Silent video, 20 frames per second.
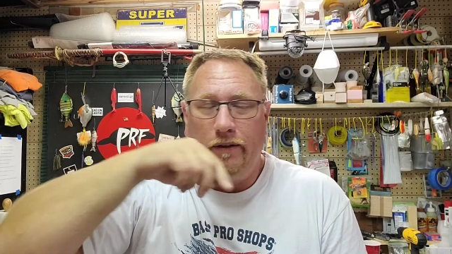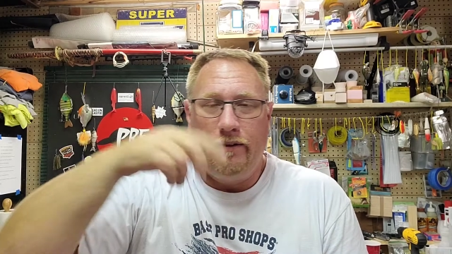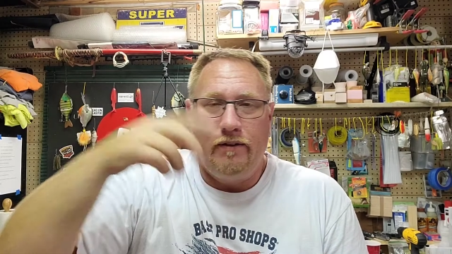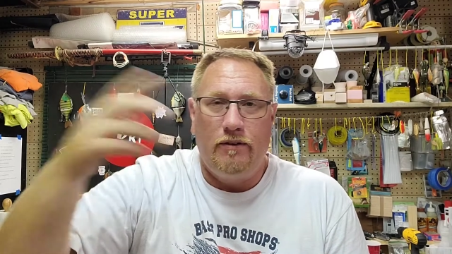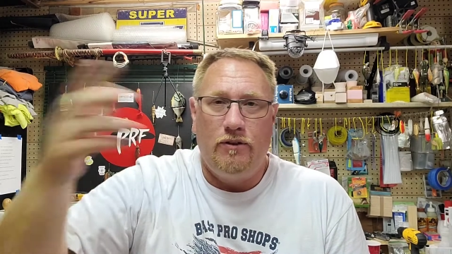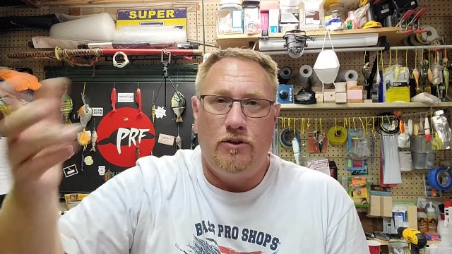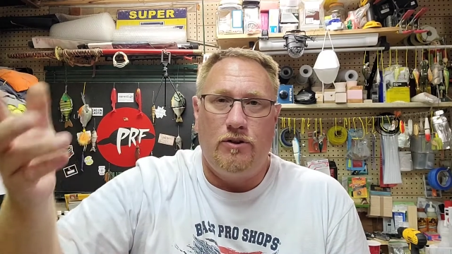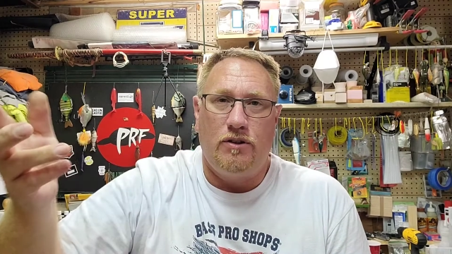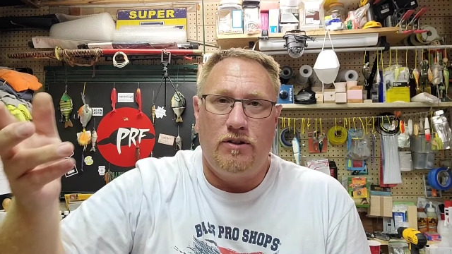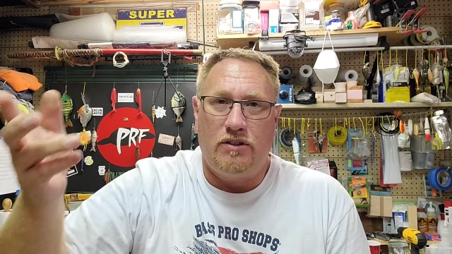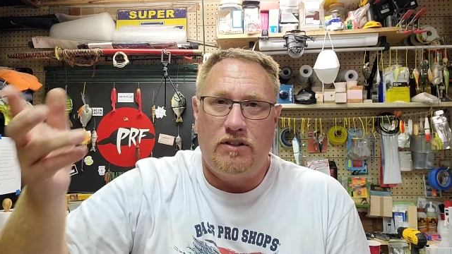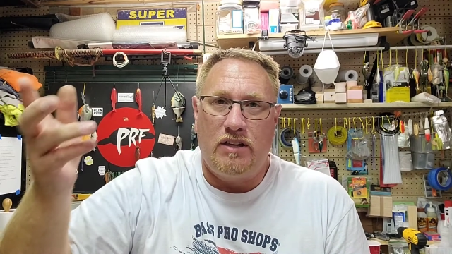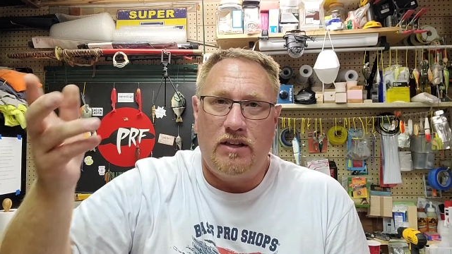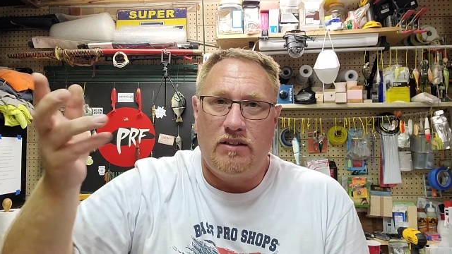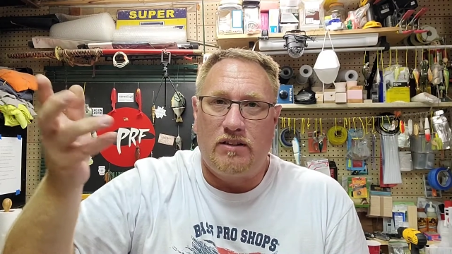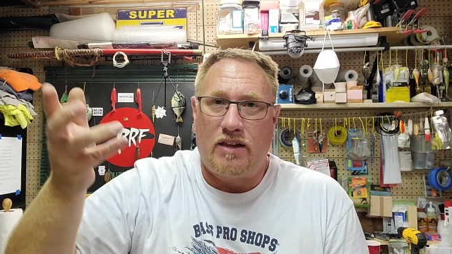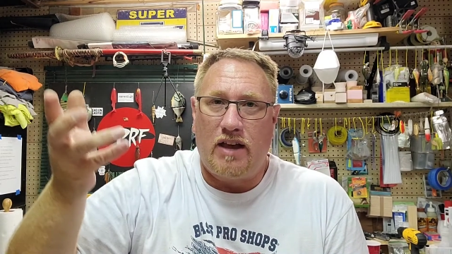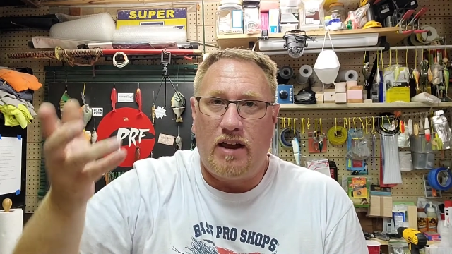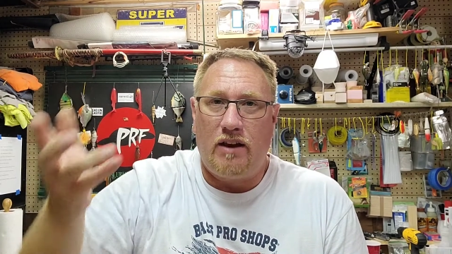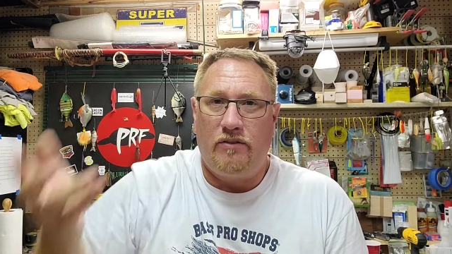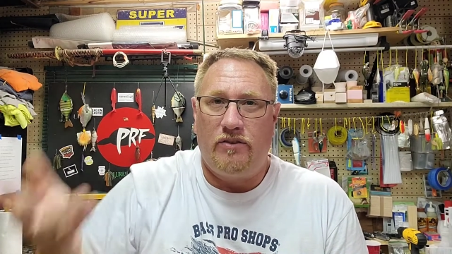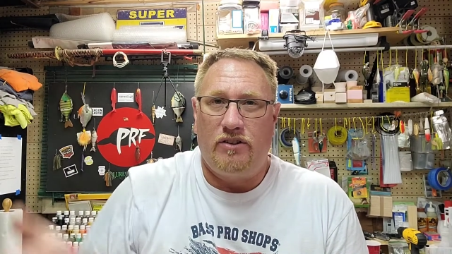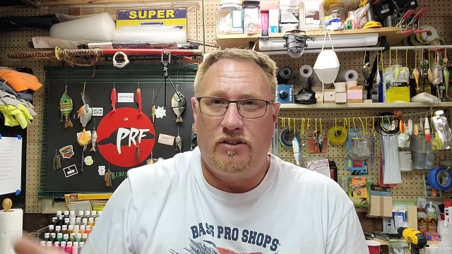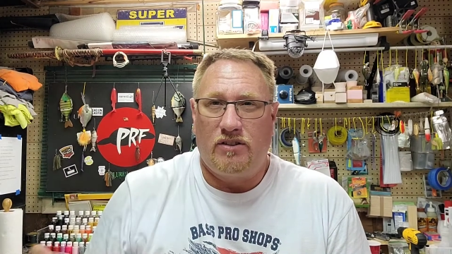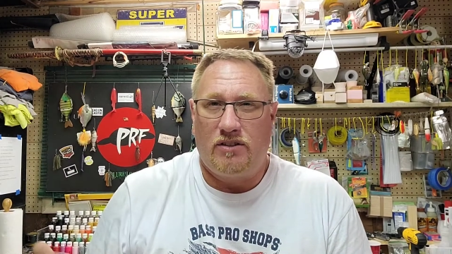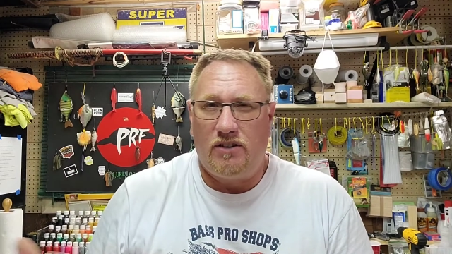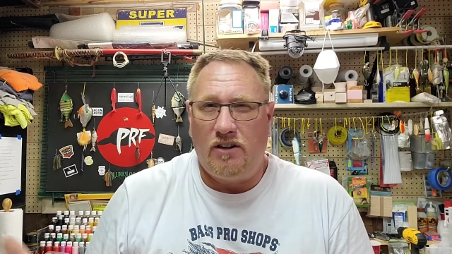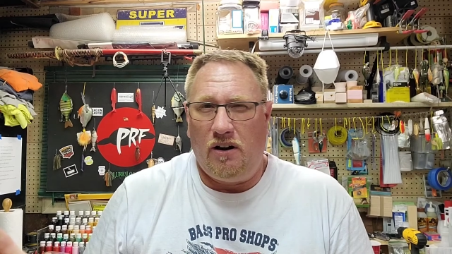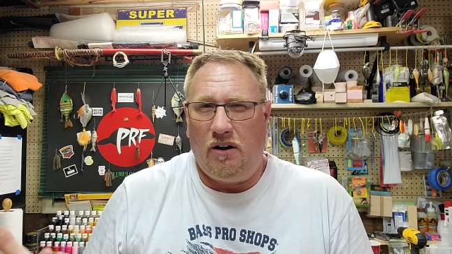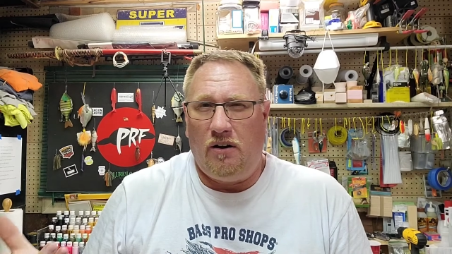you can see it's kind of this,
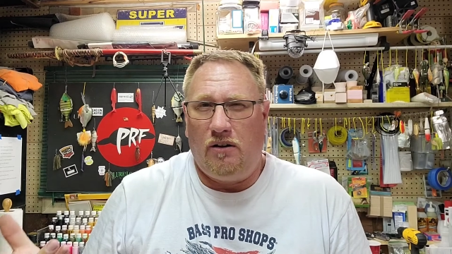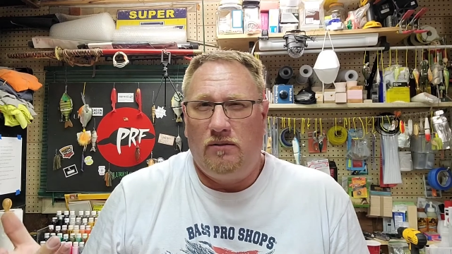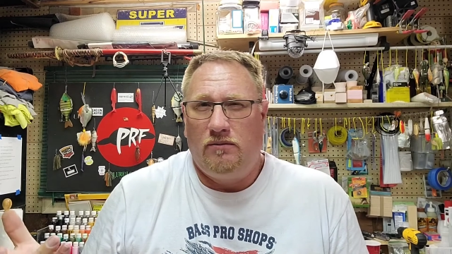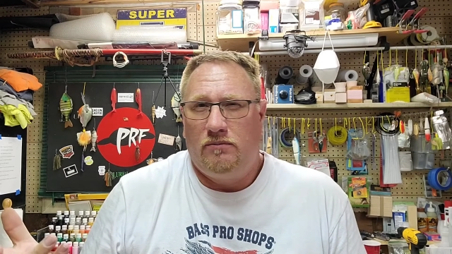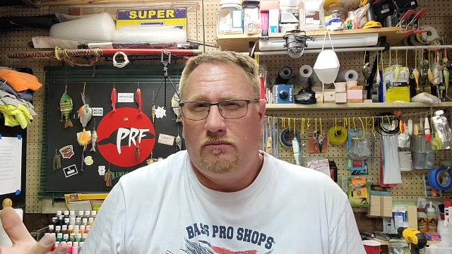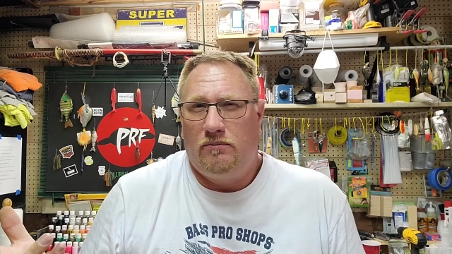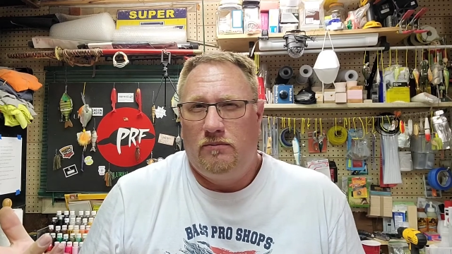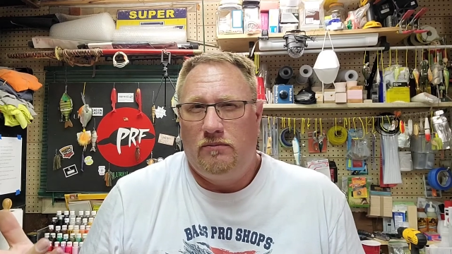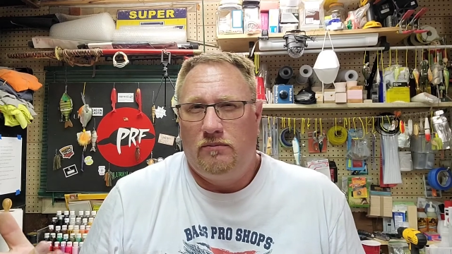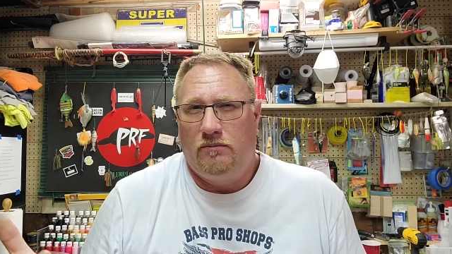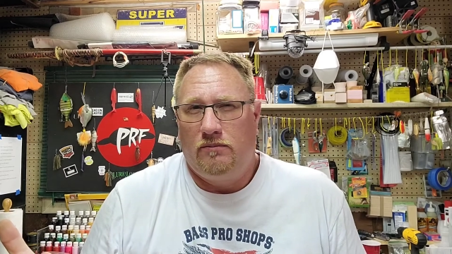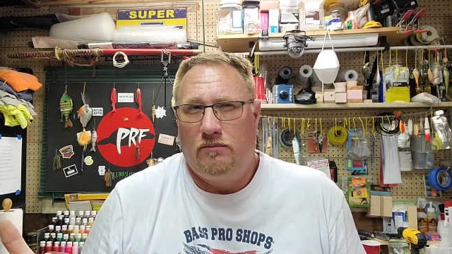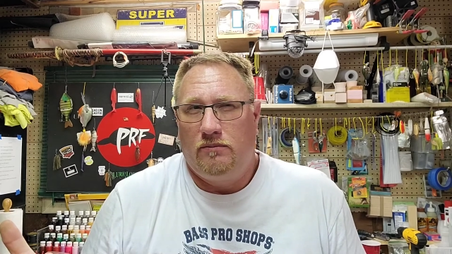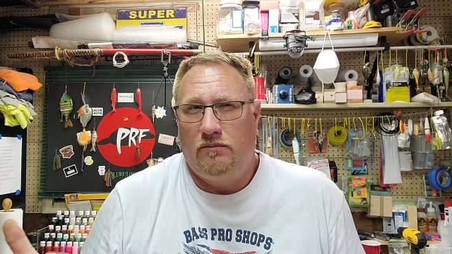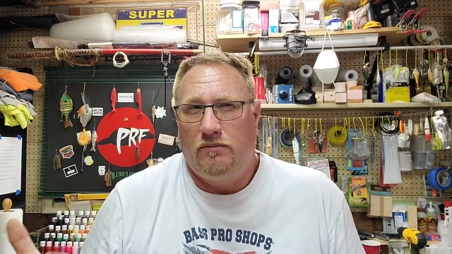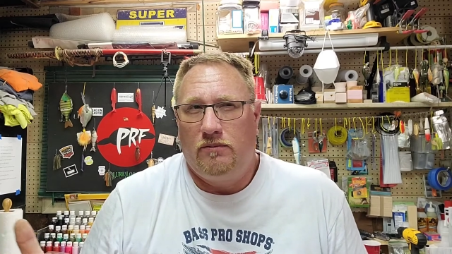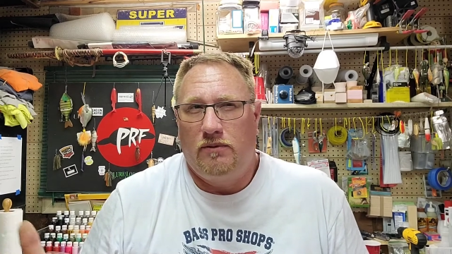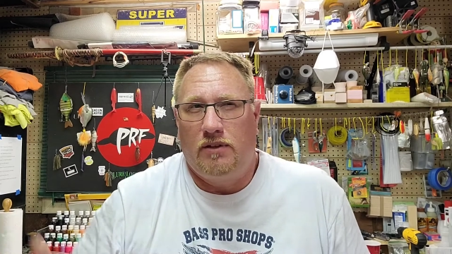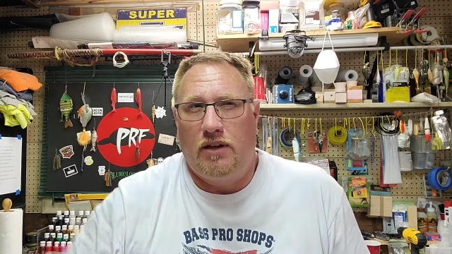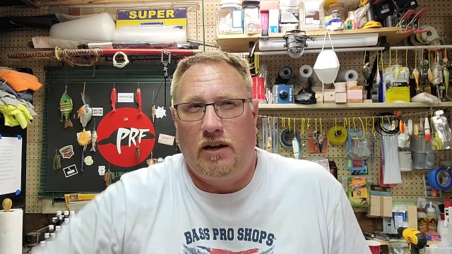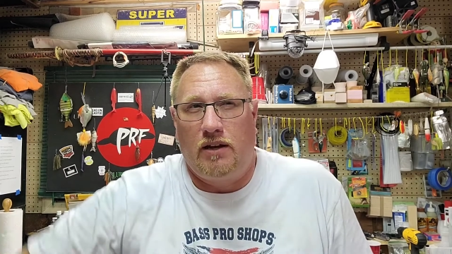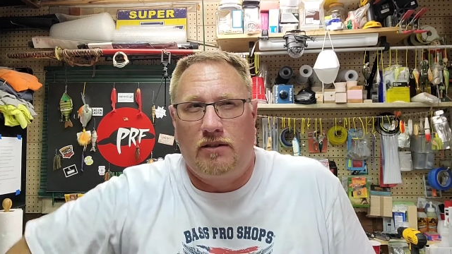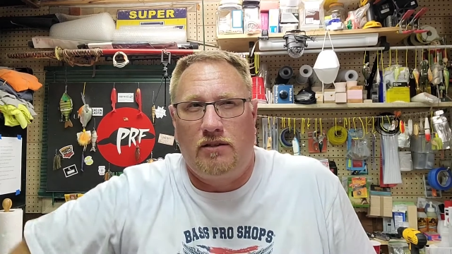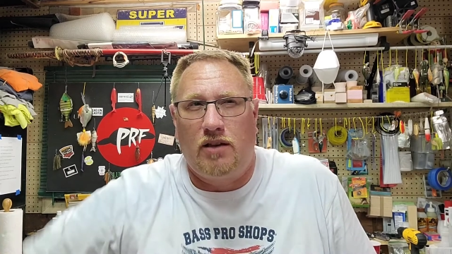kind of